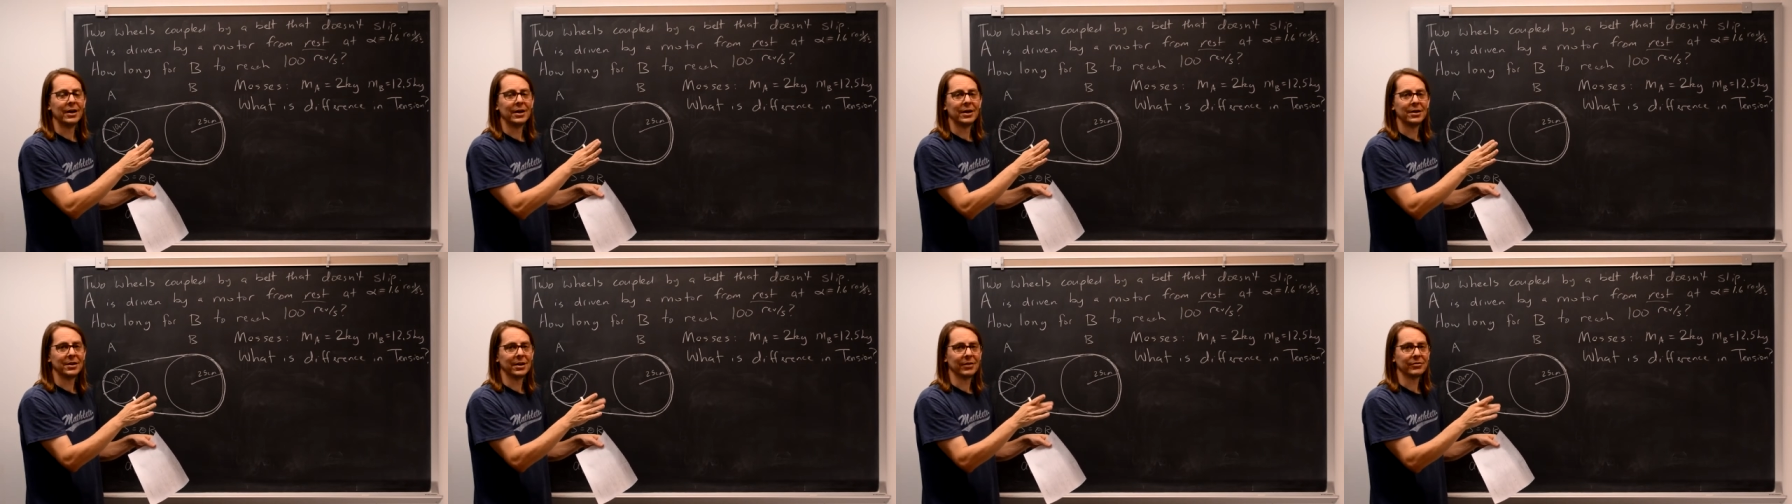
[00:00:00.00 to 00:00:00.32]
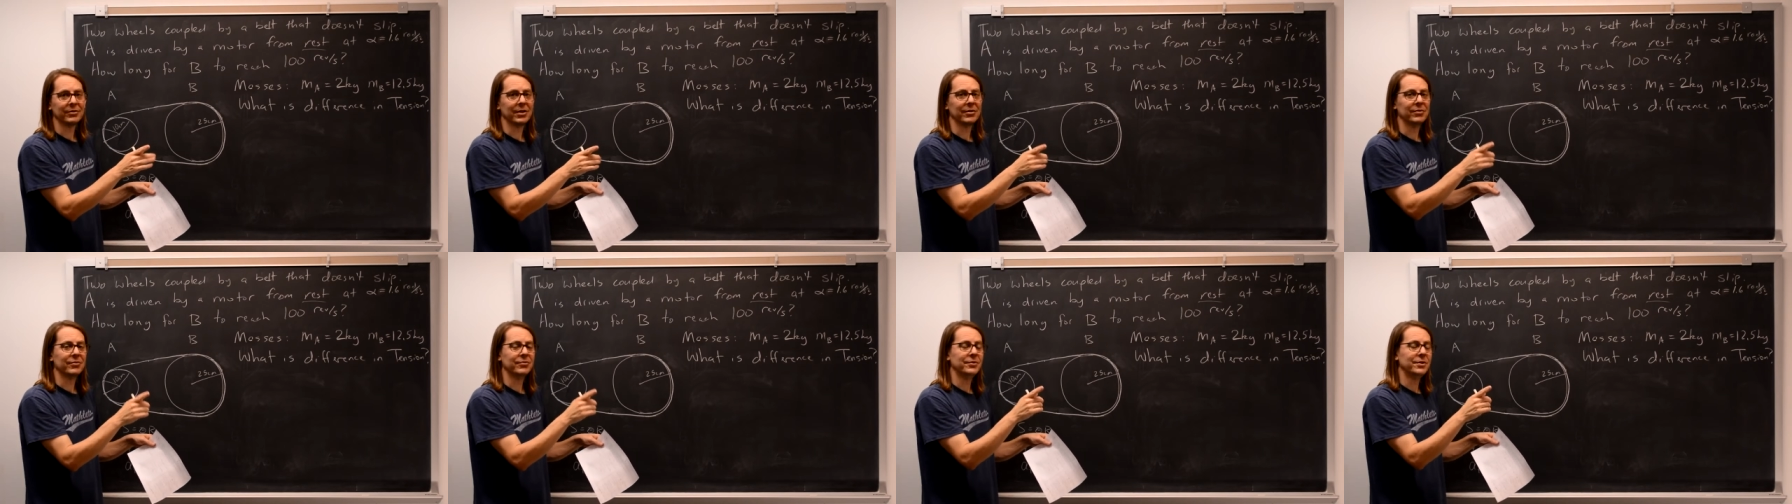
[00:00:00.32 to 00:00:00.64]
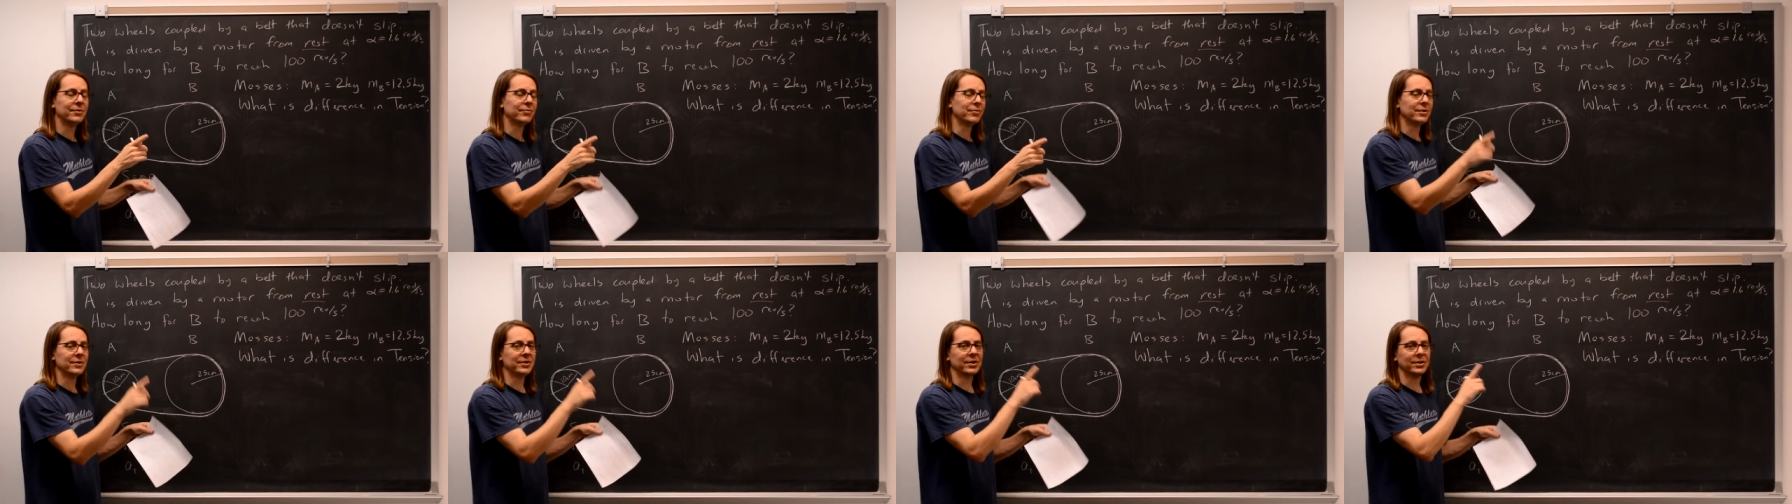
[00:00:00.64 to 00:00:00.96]
you have to have
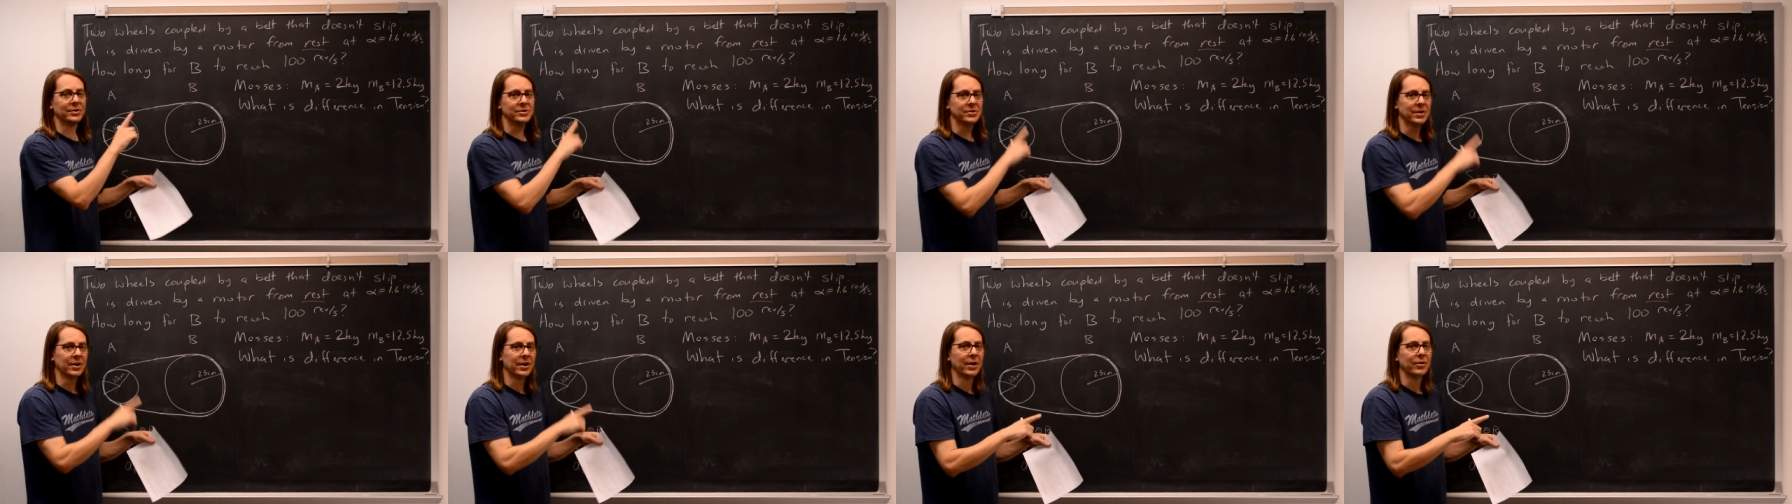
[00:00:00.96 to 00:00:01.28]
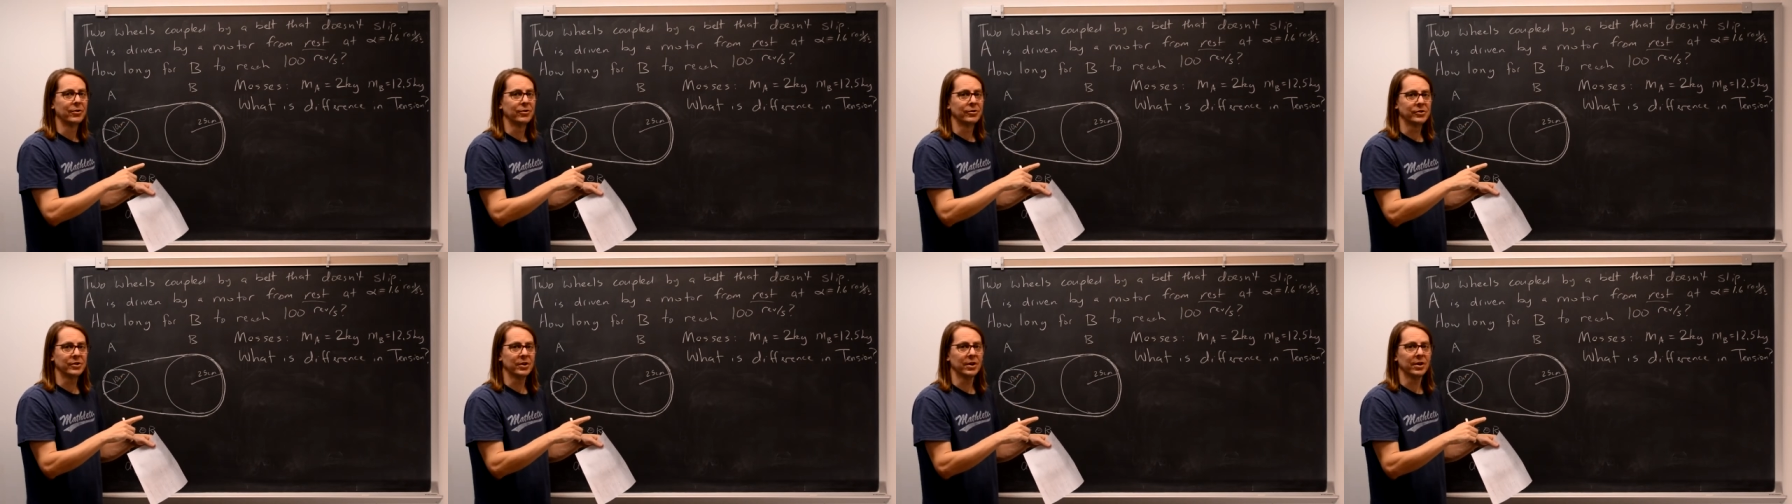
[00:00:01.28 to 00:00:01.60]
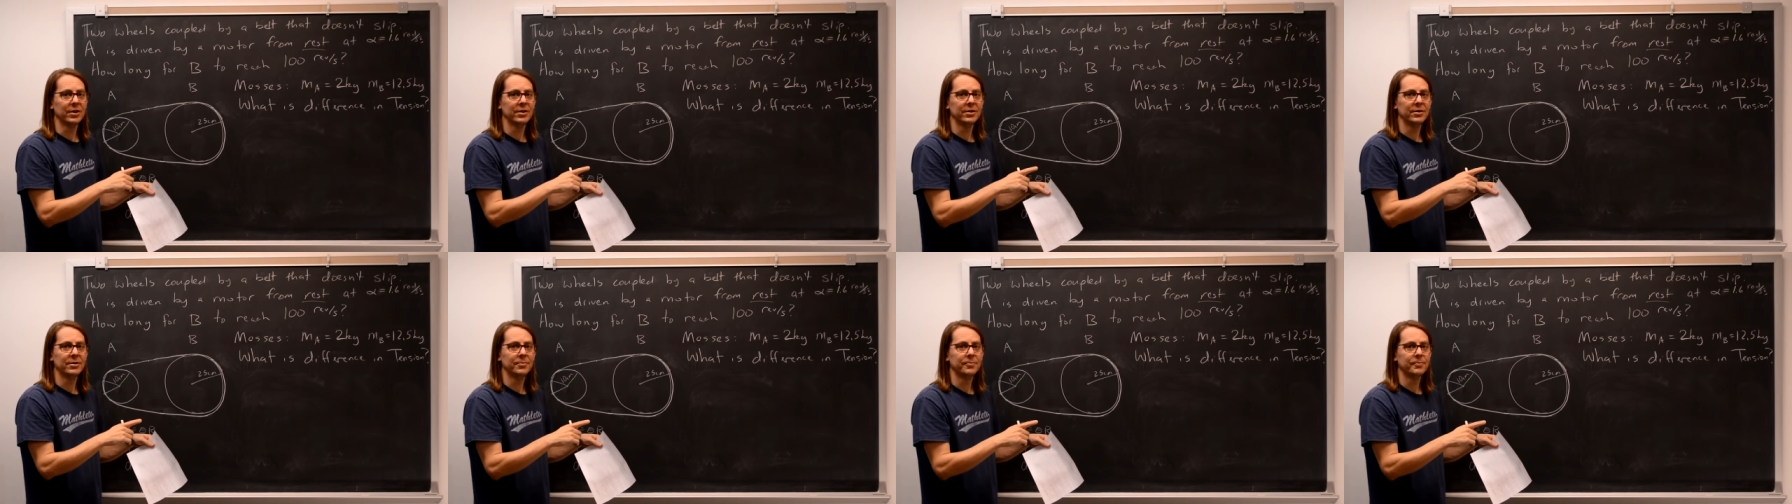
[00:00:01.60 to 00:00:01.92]
different tension on either
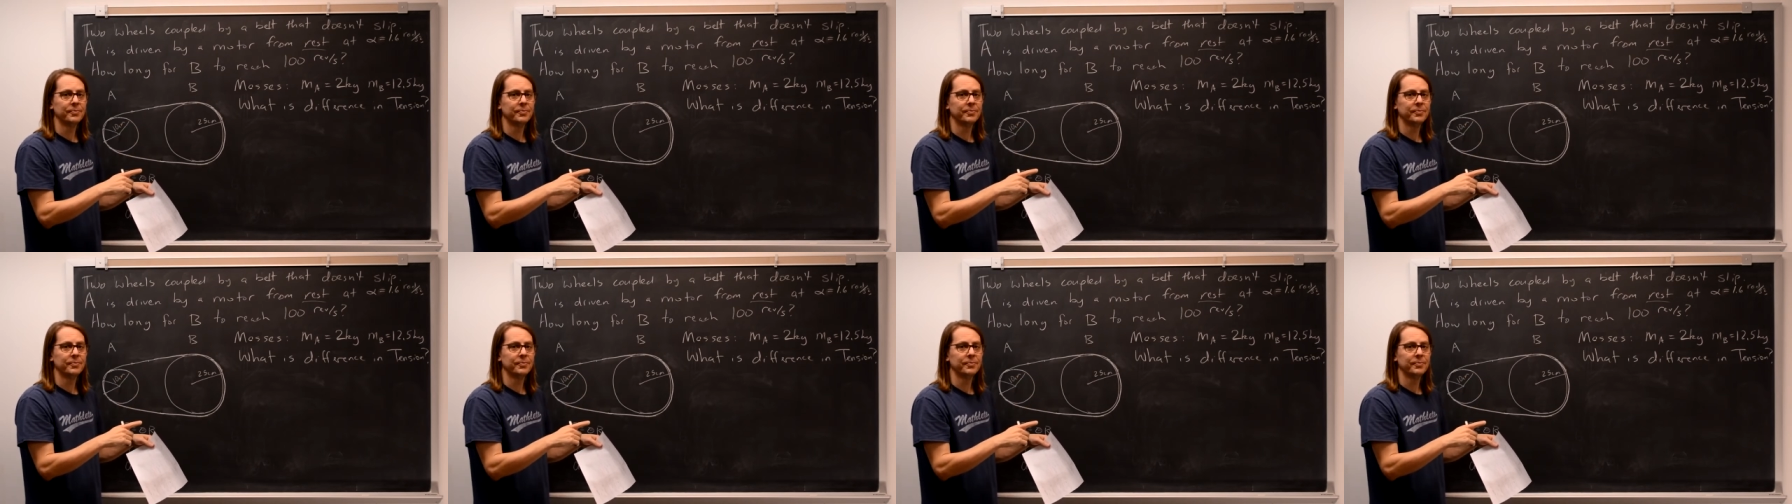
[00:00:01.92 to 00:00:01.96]
side.